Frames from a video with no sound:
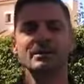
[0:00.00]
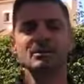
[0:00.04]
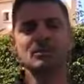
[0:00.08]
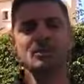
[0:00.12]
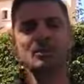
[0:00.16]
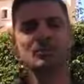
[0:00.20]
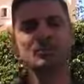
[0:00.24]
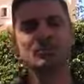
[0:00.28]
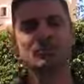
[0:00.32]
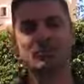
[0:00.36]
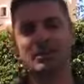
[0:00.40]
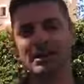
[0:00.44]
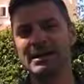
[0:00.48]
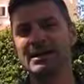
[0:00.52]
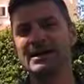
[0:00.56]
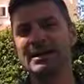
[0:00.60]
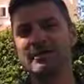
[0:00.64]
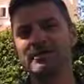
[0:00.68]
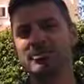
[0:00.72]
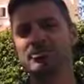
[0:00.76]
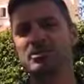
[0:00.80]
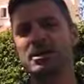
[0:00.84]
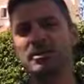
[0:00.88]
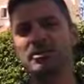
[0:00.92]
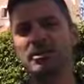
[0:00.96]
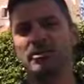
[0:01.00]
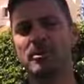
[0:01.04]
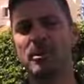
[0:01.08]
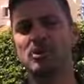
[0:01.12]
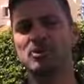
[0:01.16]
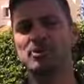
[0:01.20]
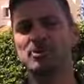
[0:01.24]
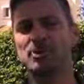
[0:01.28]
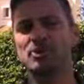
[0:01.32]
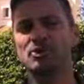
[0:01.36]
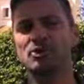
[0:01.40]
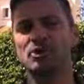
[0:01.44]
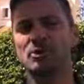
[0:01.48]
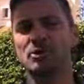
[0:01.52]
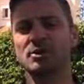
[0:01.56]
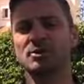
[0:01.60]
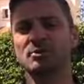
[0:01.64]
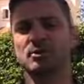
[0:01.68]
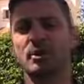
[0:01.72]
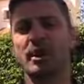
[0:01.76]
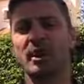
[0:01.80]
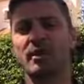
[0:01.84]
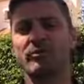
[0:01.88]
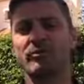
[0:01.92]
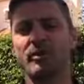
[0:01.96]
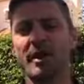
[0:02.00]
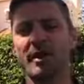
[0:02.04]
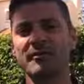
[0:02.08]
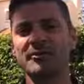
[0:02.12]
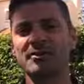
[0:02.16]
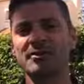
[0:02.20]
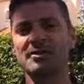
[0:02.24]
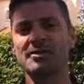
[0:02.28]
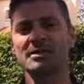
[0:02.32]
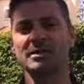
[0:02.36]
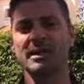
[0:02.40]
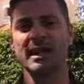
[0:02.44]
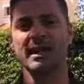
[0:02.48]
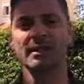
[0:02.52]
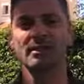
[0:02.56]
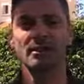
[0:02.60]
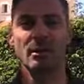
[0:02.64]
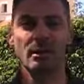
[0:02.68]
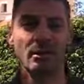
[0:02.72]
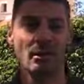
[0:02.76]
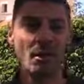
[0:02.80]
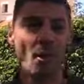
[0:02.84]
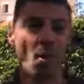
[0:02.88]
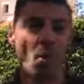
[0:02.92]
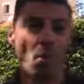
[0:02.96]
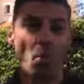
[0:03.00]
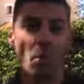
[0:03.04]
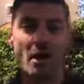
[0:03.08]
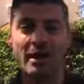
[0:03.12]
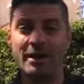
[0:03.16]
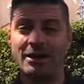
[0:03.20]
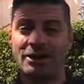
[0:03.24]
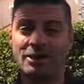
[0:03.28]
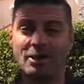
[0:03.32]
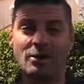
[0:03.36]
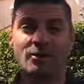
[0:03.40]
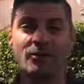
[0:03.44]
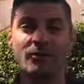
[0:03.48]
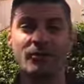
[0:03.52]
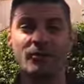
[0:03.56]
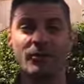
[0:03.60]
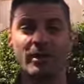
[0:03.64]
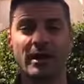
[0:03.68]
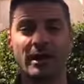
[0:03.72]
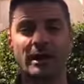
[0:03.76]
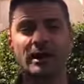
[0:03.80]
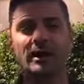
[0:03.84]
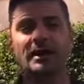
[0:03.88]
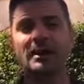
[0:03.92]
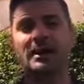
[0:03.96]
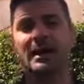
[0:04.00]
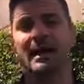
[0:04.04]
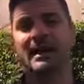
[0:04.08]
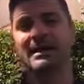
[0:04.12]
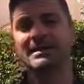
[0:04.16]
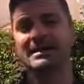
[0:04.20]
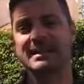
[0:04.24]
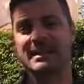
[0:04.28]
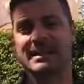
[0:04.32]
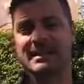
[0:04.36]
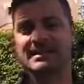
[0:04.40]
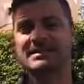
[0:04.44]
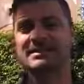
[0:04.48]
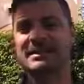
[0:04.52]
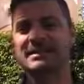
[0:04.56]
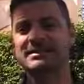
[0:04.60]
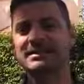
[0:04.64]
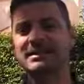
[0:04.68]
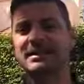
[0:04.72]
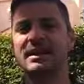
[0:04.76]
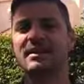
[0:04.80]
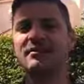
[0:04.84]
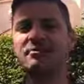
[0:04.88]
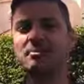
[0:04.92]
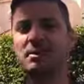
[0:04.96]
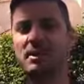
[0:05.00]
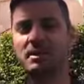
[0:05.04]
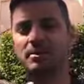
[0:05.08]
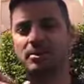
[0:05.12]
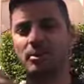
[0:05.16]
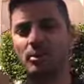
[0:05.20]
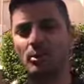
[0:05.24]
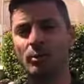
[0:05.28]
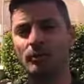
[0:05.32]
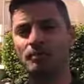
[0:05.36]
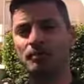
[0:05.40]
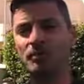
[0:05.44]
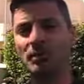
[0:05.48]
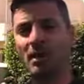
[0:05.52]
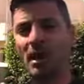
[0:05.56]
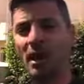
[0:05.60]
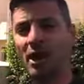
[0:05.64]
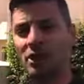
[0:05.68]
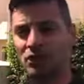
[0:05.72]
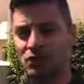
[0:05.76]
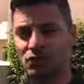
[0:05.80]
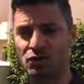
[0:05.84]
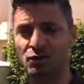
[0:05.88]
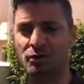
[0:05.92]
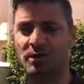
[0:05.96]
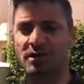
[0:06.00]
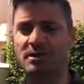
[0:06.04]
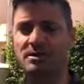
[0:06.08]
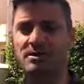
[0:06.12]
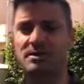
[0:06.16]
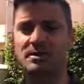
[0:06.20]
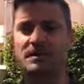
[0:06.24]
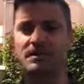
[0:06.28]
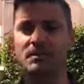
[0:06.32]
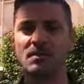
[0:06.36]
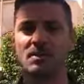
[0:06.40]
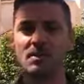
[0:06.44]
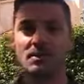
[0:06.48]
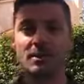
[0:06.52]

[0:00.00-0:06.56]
because you're really giving people multiple choice, where rather than saying, look, when are you free, it's easier to give people a choice.